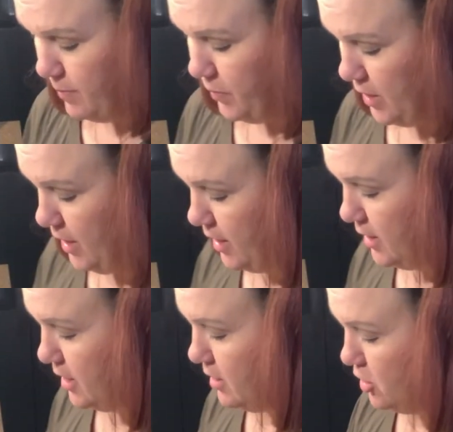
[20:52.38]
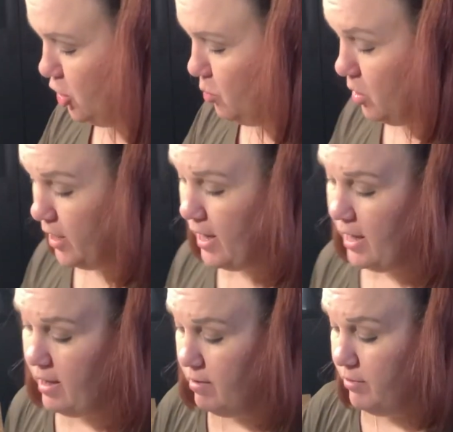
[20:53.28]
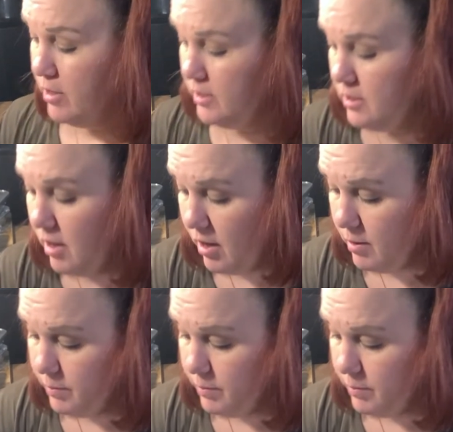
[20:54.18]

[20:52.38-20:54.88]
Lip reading: anything that you want to have on top